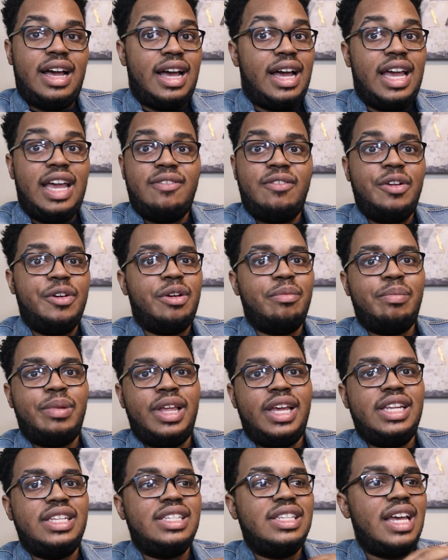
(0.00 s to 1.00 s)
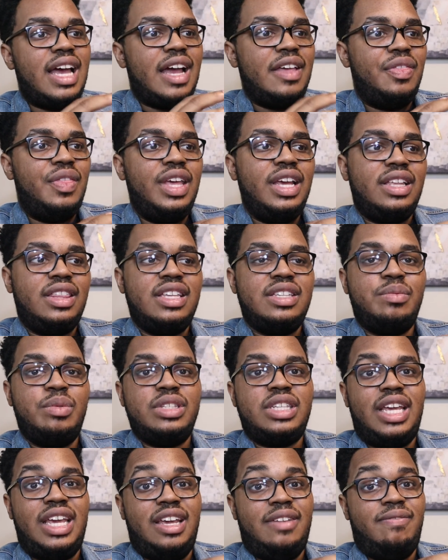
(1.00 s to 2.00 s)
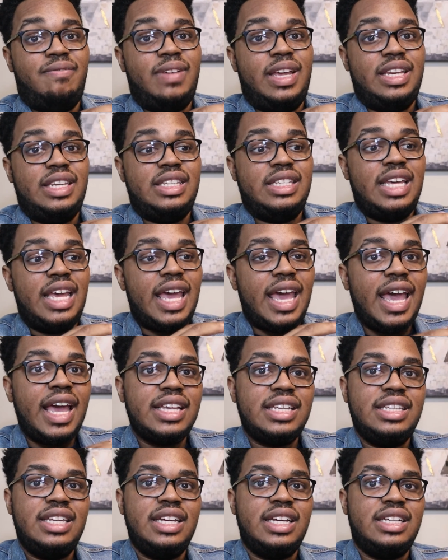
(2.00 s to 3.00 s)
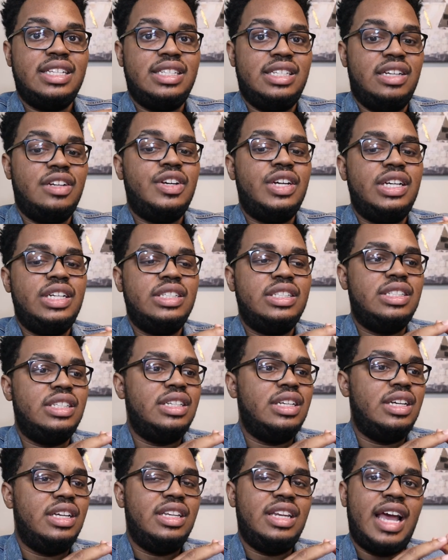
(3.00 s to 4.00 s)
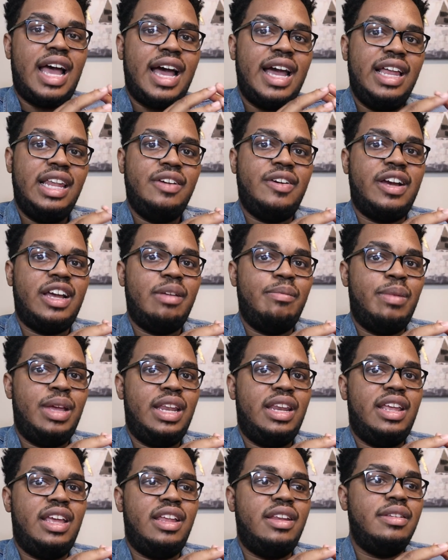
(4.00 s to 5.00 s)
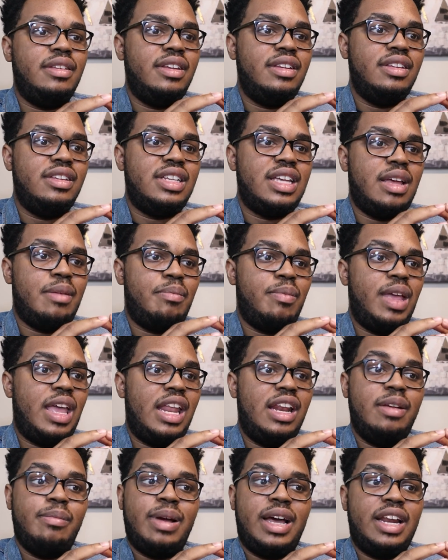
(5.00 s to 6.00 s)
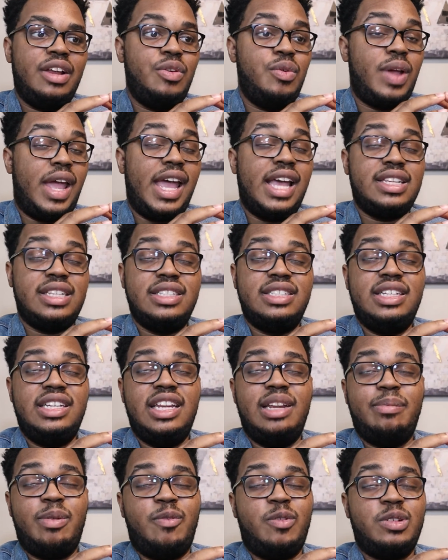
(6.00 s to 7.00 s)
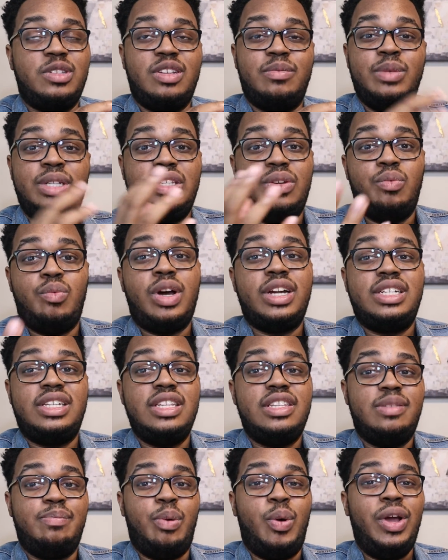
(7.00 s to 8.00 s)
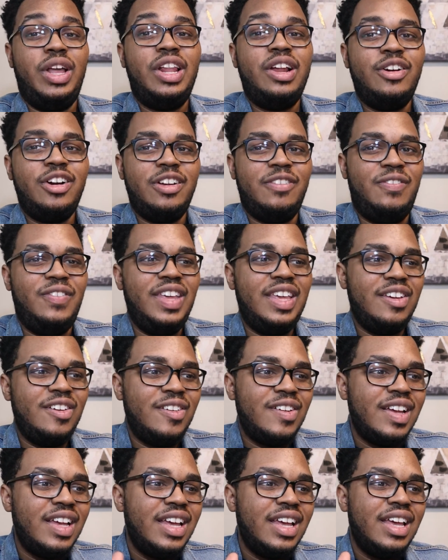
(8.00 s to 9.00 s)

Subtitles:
I have no complaints. I think this was a fantastic series. Highly recommend it to anybody who hasn't seen it, but for some reason watched the spoiler review.